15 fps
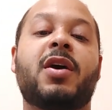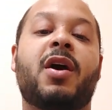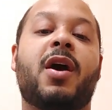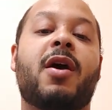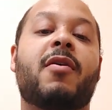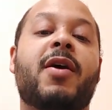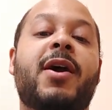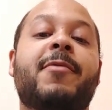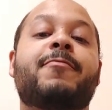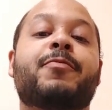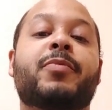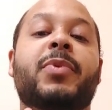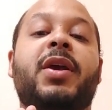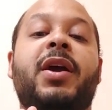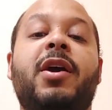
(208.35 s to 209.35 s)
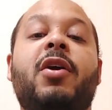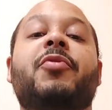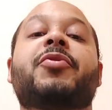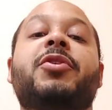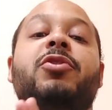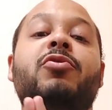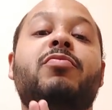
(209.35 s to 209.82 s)
All right.
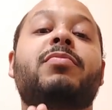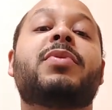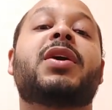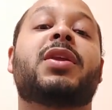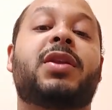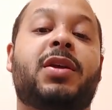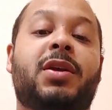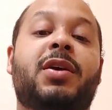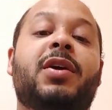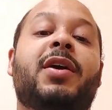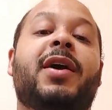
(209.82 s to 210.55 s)
Healthy humidity.